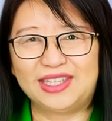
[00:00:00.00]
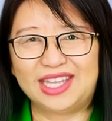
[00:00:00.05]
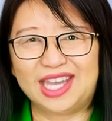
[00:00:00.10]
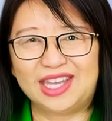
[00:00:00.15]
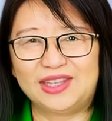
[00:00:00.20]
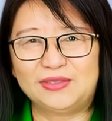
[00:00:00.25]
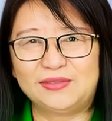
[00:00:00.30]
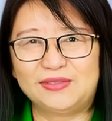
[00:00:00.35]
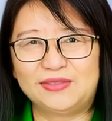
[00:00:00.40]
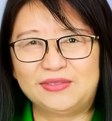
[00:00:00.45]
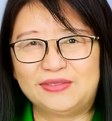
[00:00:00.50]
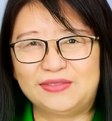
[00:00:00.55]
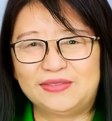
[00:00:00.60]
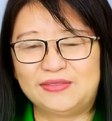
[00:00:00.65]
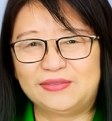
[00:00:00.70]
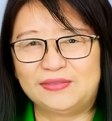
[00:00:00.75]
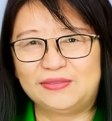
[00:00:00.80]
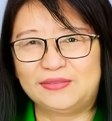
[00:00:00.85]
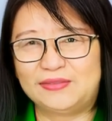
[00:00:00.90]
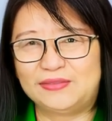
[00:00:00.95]
Life.
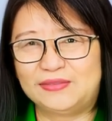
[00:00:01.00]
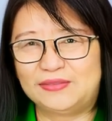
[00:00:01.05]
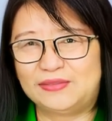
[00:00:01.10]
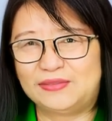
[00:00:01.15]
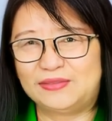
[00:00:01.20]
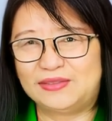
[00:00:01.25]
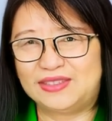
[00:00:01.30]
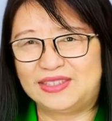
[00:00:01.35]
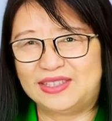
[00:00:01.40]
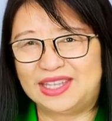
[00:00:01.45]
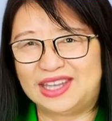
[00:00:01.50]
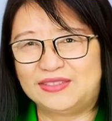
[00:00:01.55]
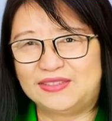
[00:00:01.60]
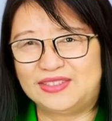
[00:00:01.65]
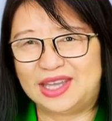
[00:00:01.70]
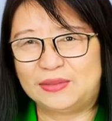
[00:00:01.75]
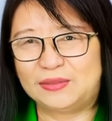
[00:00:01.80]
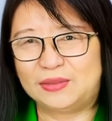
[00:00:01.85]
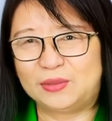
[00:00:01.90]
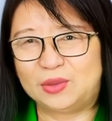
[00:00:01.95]

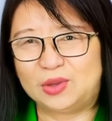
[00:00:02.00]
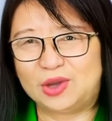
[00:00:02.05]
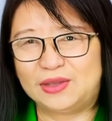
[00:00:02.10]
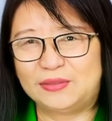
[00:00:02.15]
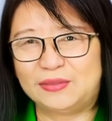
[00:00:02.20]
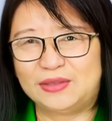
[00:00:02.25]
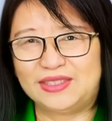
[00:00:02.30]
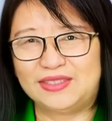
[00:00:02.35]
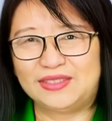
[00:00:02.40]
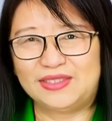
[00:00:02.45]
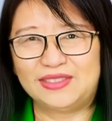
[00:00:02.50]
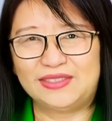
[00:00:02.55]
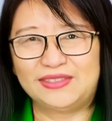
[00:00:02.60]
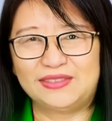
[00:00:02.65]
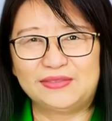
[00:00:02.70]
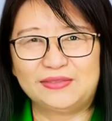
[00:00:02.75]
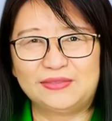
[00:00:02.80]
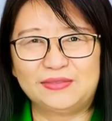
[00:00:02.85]
Lifetime appointment.